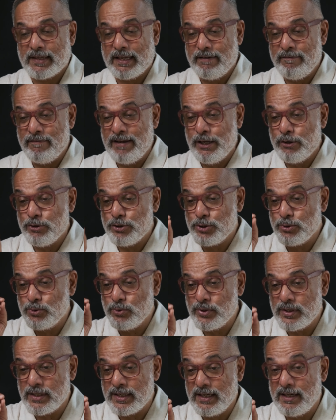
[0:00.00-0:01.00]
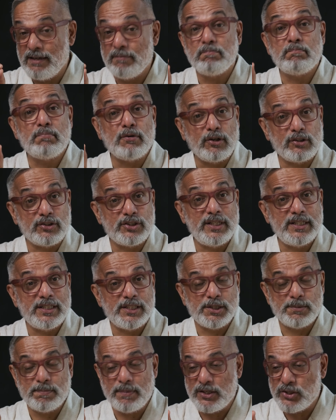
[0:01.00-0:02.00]
when you shoot portraits,
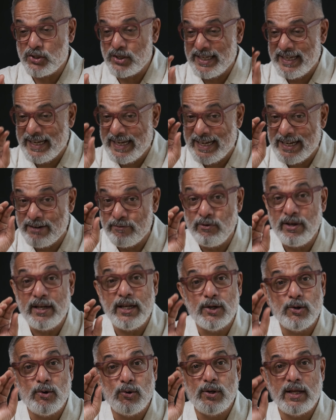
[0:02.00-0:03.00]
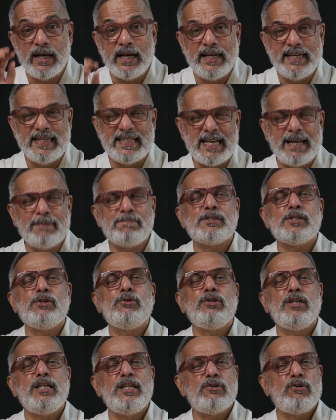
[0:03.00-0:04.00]
especially in very low light,
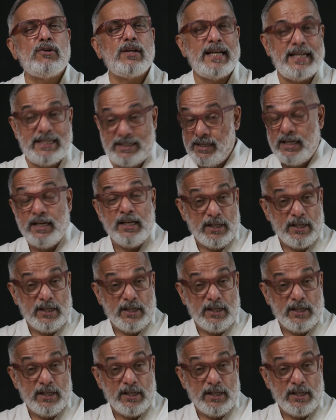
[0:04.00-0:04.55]
absolutely no light.